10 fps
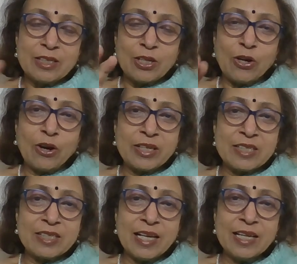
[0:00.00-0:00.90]
Lock
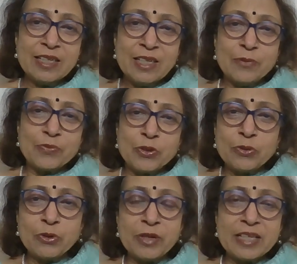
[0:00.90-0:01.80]
is there. You
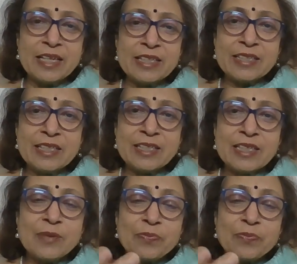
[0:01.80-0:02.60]
go and hit it.